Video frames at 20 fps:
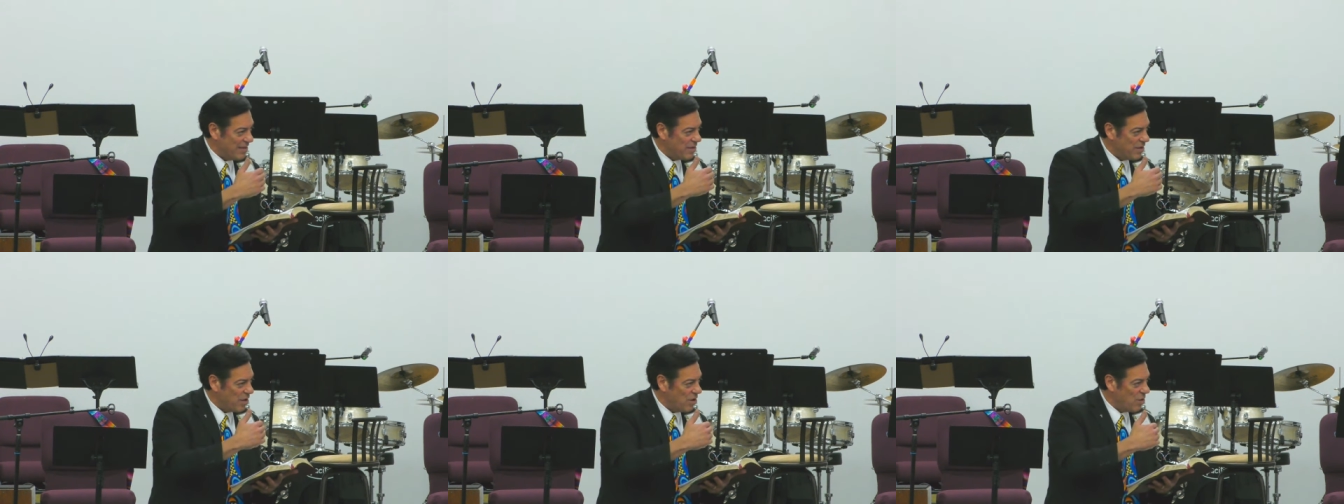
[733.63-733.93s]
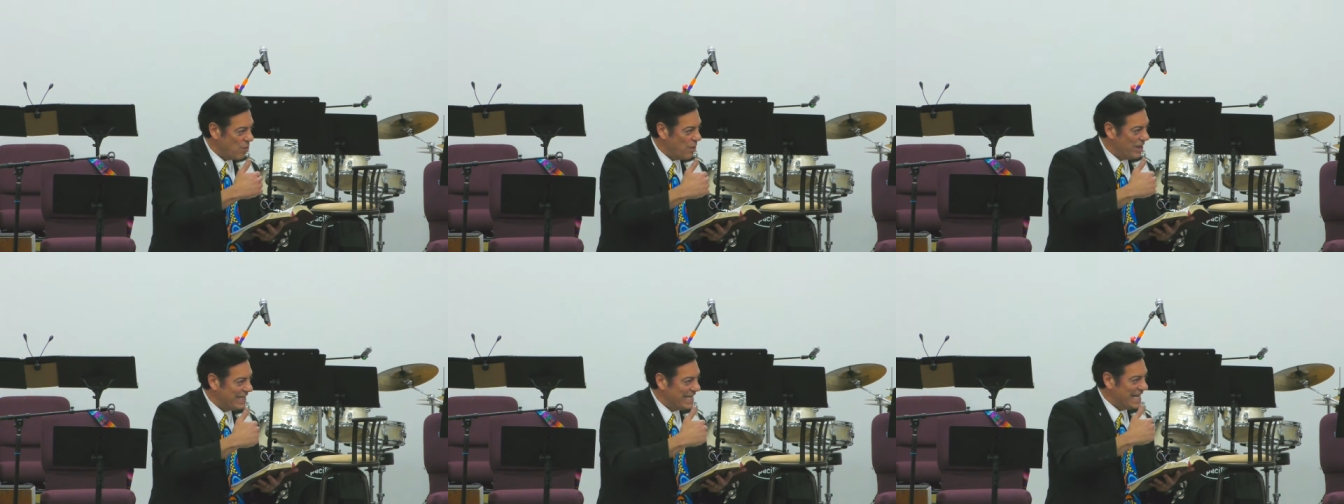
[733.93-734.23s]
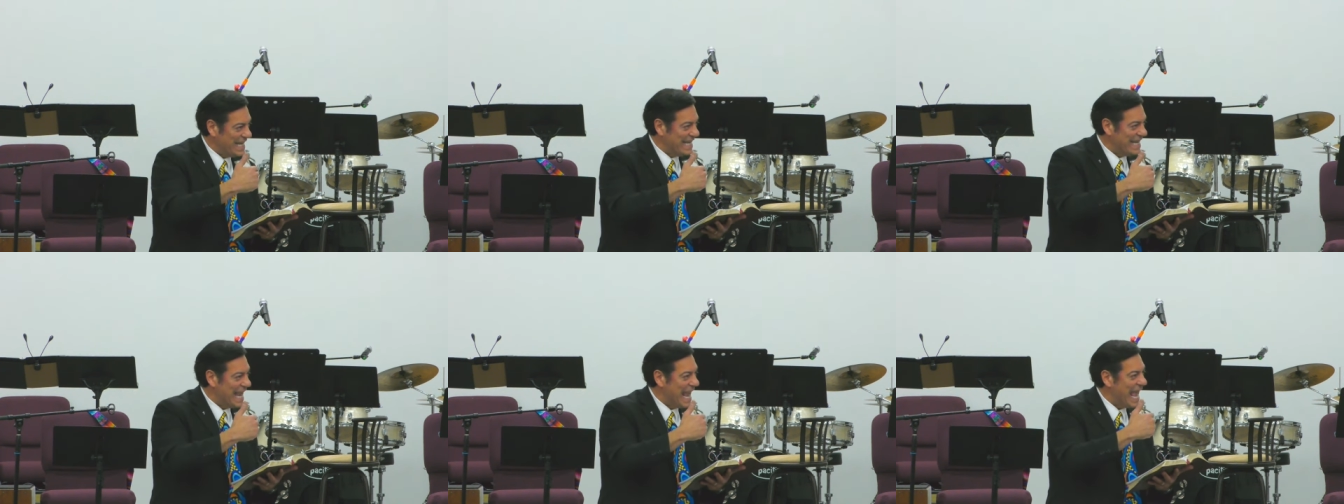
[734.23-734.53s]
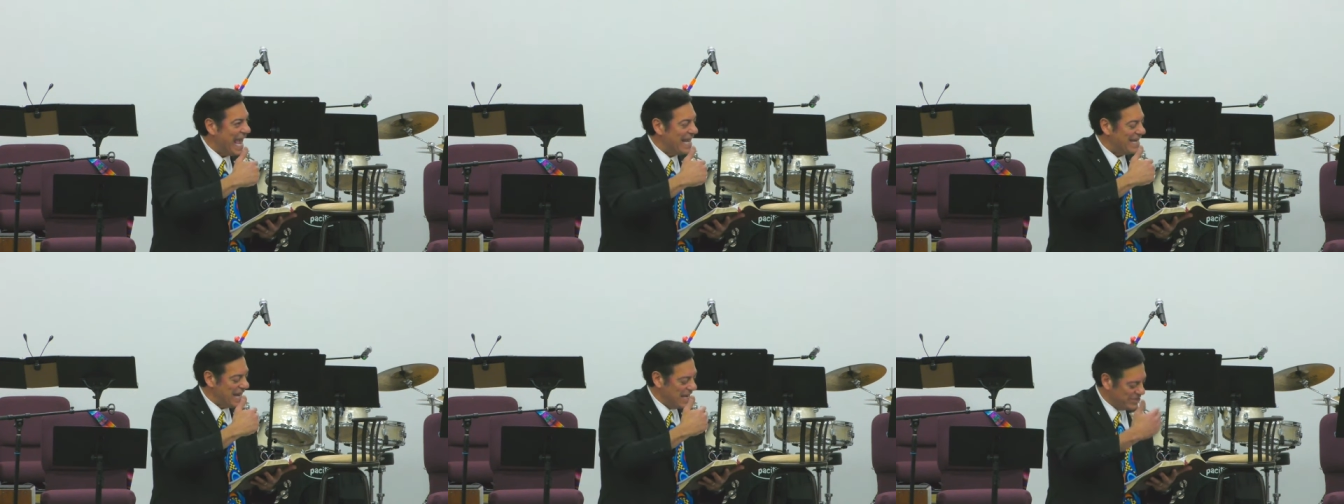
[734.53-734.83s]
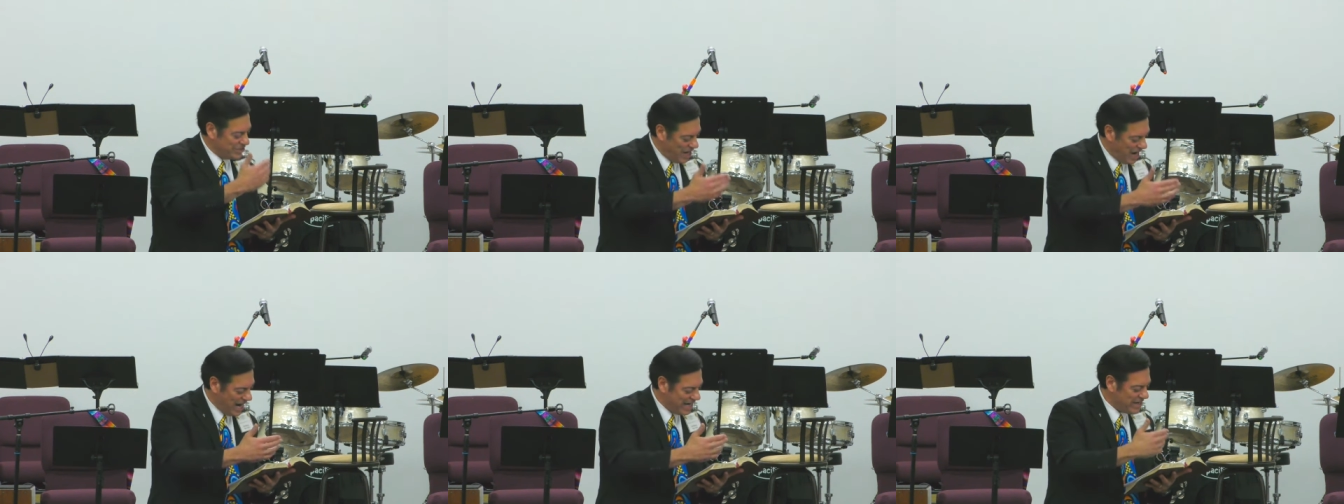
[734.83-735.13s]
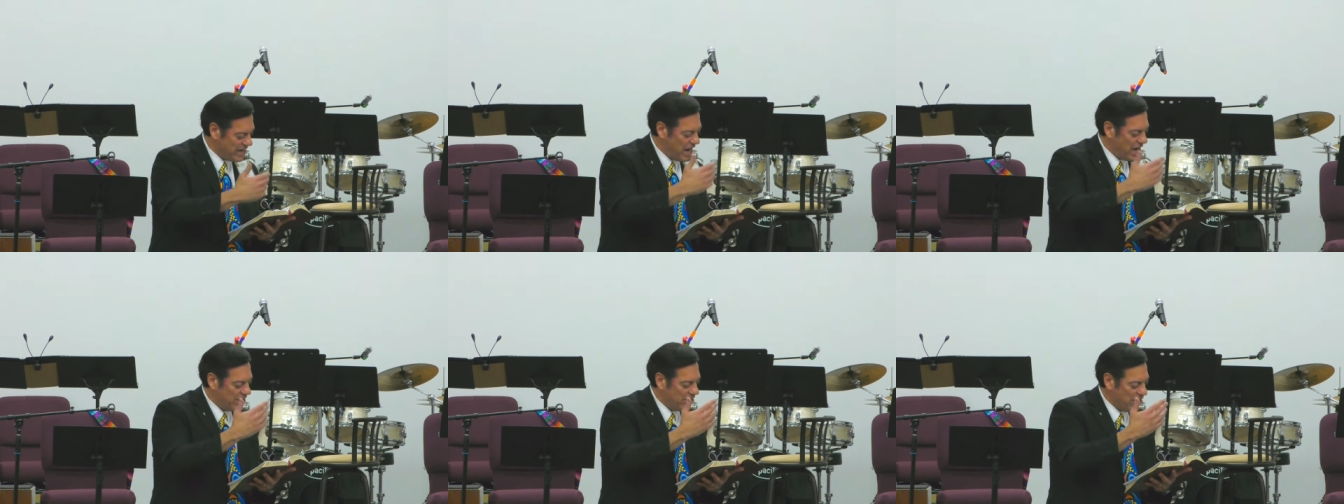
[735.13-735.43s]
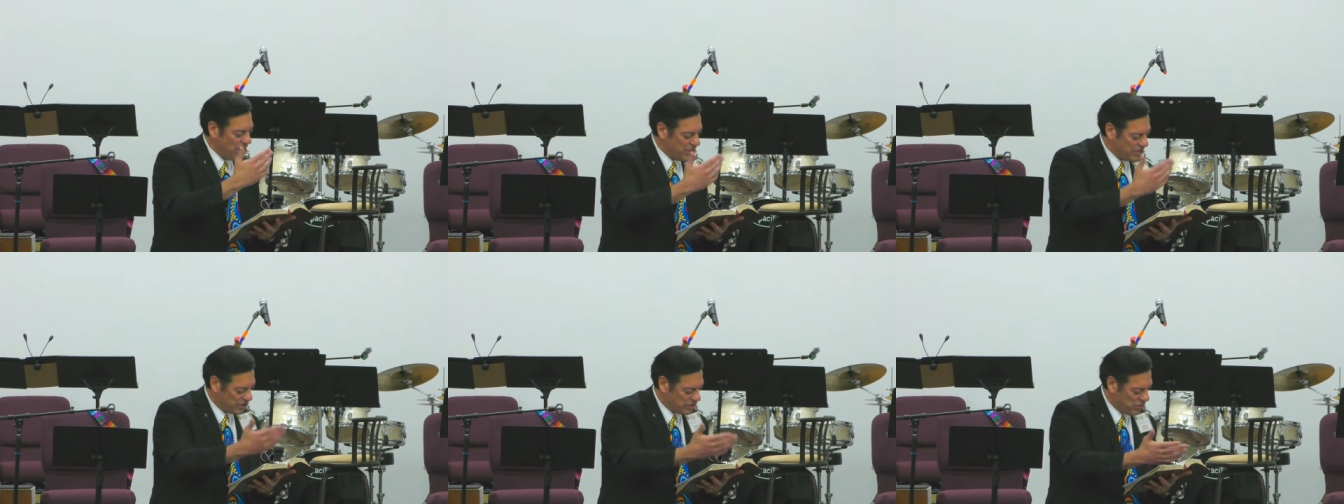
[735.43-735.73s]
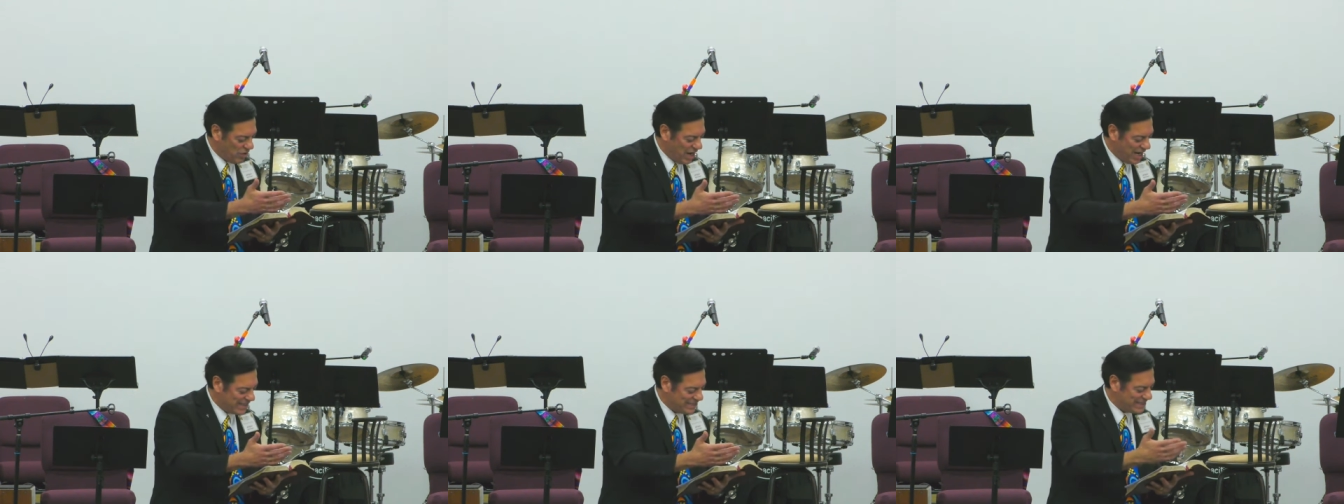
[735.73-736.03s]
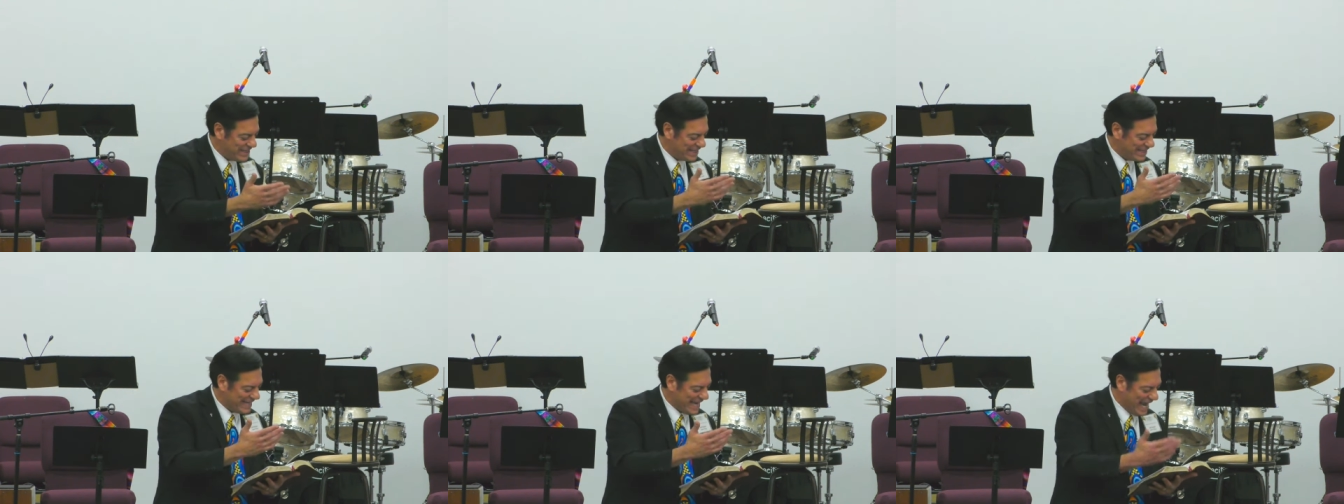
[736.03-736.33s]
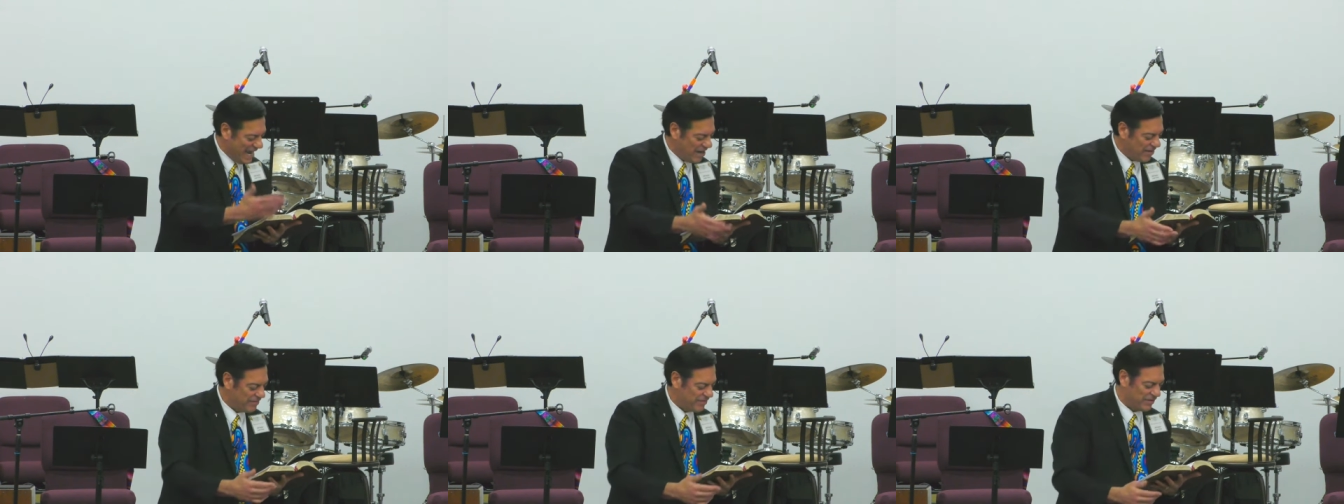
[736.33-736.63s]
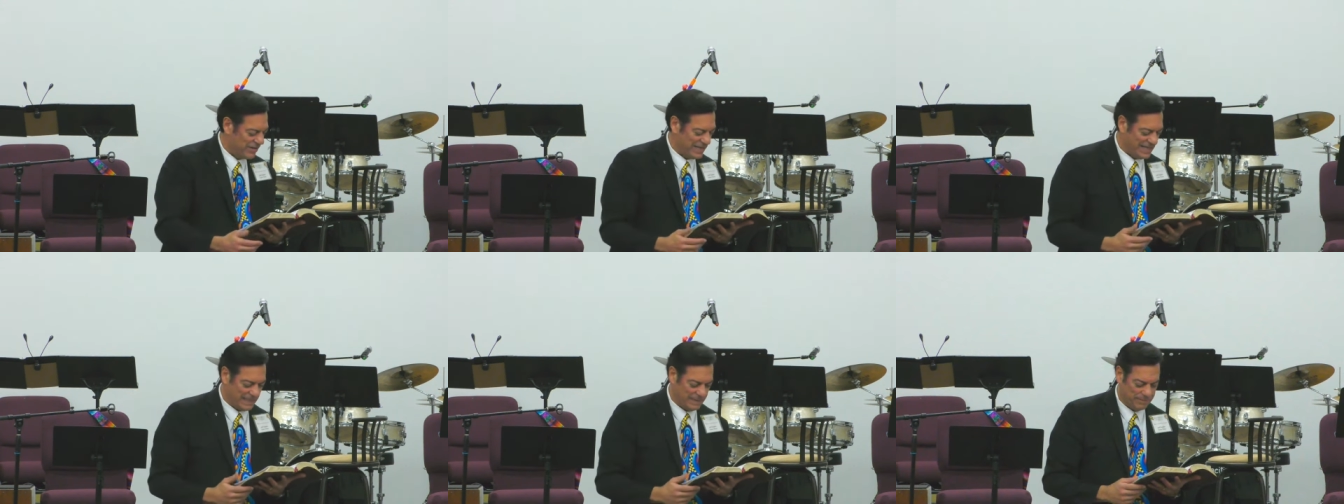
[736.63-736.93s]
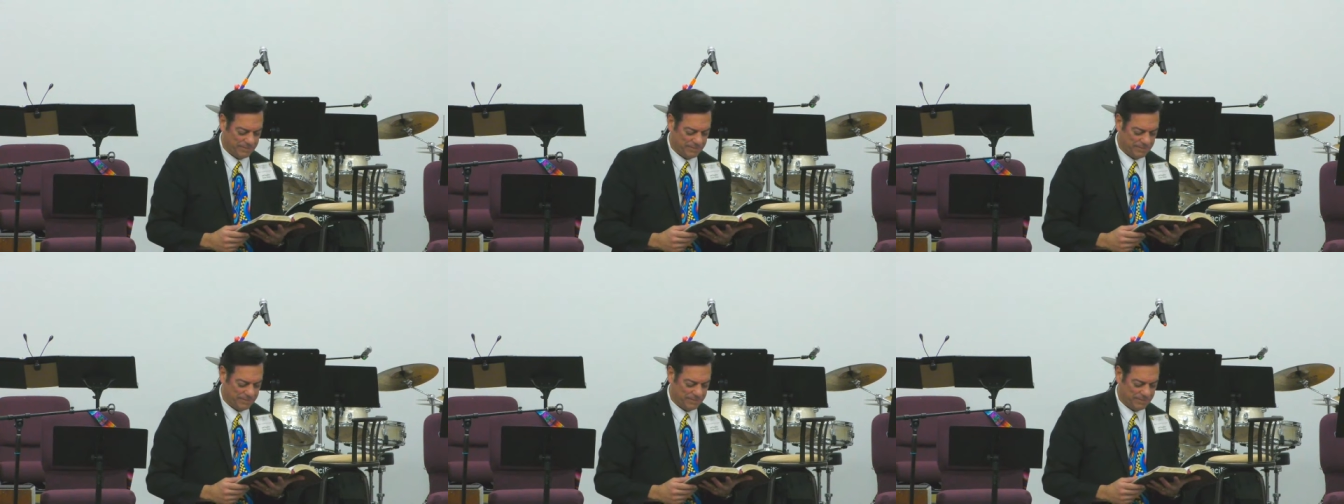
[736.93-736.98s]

when he had died on the cross at Calvary.